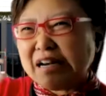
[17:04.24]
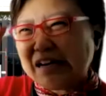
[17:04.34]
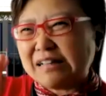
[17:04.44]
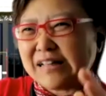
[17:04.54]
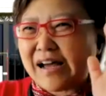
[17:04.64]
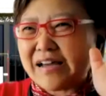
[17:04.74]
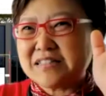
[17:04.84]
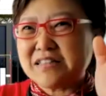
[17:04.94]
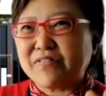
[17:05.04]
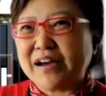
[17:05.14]
lines
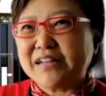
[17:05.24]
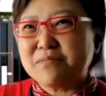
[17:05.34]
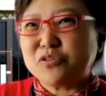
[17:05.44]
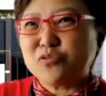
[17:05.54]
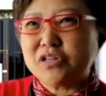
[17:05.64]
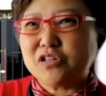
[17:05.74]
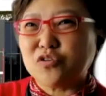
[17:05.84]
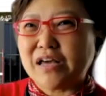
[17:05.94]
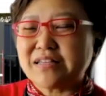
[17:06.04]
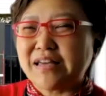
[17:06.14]
dividing between,
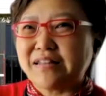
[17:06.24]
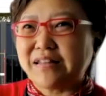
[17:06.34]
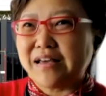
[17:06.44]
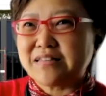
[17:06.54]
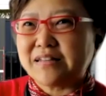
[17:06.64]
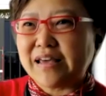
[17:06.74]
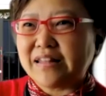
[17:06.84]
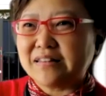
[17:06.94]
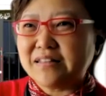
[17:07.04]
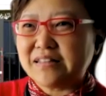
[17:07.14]
as an
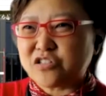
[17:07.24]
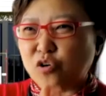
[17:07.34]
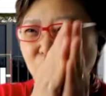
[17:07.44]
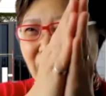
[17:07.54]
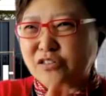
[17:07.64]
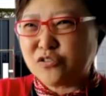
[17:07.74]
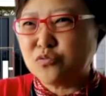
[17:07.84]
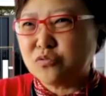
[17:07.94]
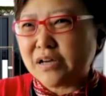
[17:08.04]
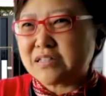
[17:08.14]
athlete, that's all I
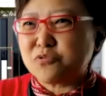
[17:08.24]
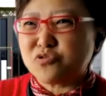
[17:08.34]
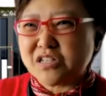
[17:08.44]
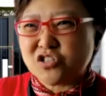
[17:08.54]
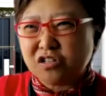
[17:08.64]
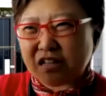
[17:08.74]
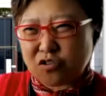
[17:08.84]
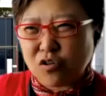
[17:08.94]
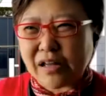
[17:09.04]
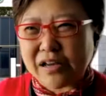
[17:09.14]
do, as a musician, that's
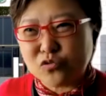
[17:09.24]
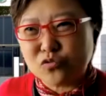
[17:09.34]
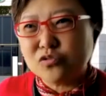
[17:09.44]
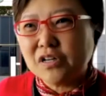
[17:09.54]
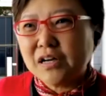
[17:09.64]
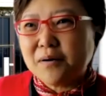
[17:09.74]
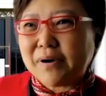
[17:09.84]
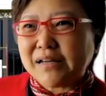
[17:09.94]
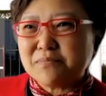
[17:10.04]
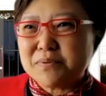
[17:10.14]
all I do.
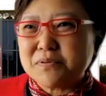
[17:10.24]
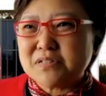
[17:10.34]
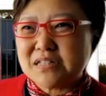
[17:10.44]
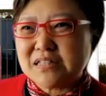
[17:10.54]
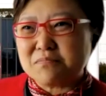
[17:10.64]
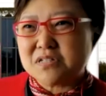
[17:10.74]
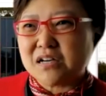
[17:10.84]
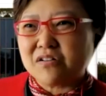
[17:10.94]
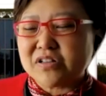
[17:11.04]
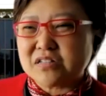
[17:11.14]
But I think people see
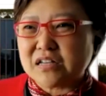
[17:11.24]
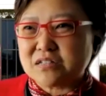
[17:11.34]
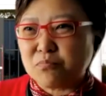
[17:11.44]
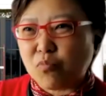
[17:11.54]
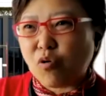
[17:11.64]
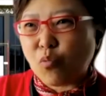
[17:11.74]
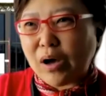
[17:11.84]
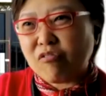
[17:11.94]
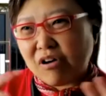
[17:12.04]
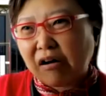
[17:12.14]
themselves as more
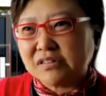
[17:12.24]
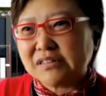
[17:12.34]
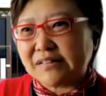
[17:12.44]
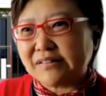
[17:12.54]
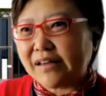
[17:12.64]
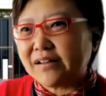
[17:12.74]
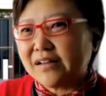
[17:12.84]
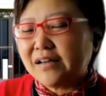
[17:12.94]
well-rounded than that.